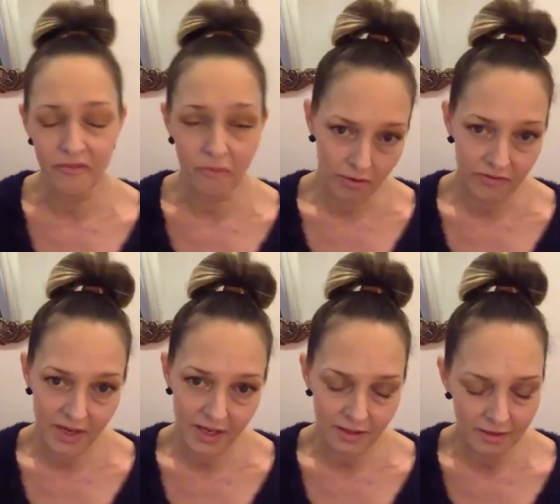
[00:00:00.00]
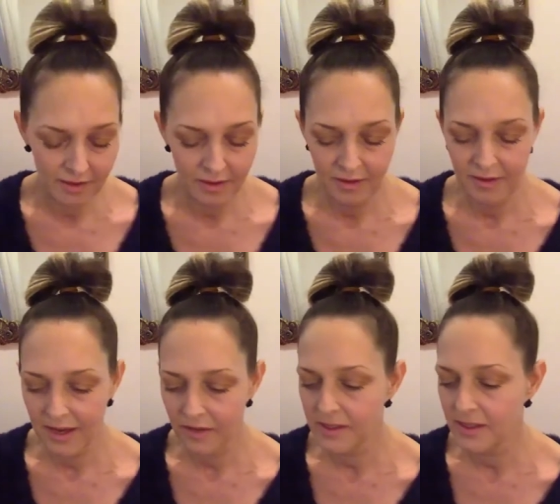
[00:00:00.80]
4 feet
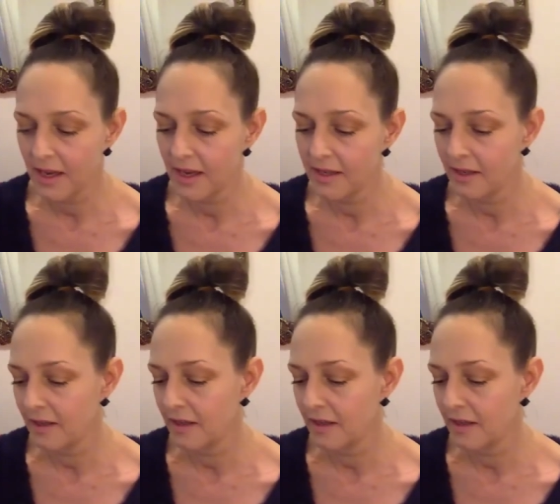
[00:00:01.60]
outside.